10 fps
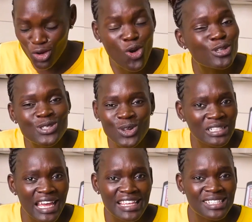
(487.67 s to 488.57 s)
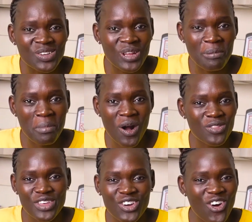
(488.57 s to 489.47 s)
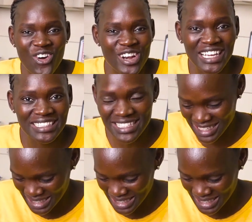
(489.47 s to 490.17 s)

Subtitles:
coastal Kenya is all about, the coconut